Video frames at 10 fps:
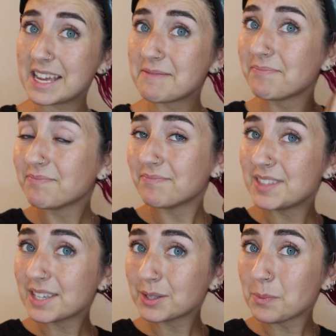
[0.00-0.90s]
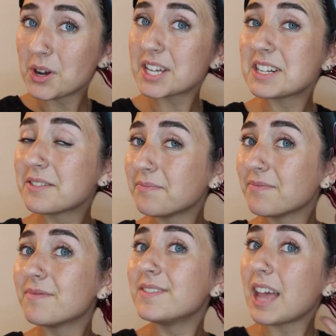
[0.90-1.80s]
it. This one
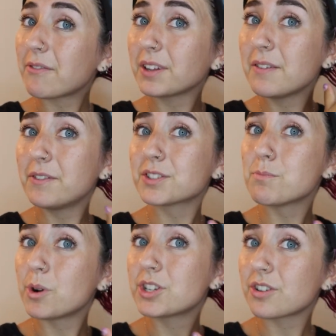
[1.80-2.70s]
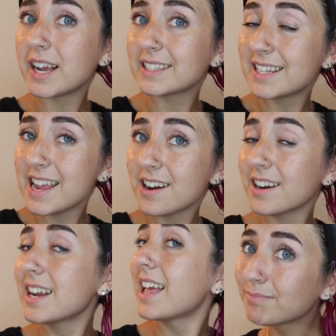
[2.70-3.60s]
definitely feels moisturized
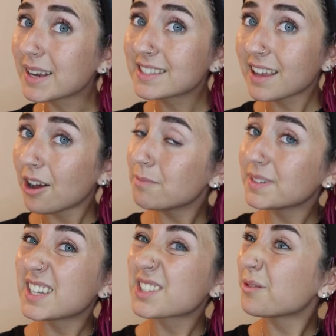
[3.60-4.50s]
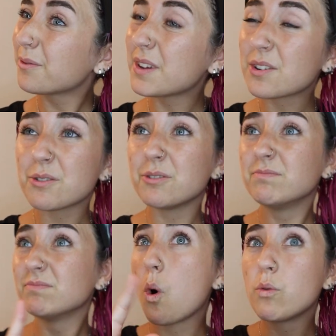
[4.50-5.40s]
here. My scalp doesn't
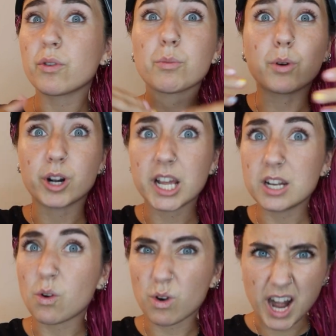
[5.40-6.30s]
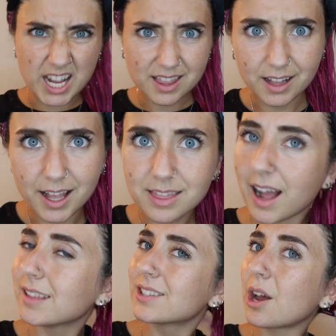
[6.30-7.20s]
feel overburdened or anything like
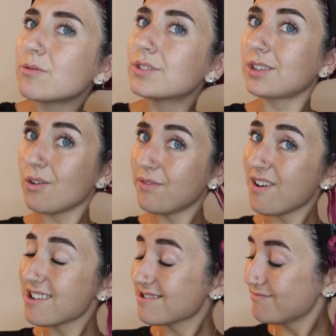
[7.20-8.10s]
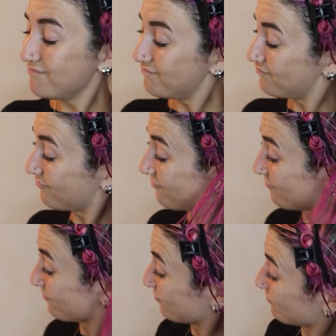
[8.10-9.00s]
that. So, so
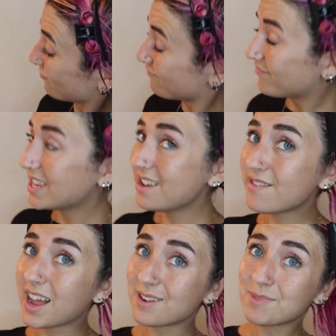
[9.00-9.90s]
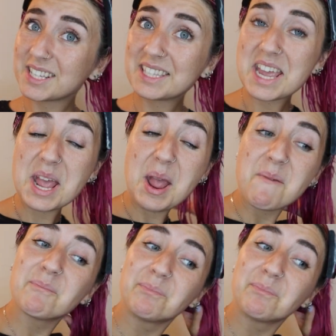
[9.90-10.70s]
far, Eva N Y C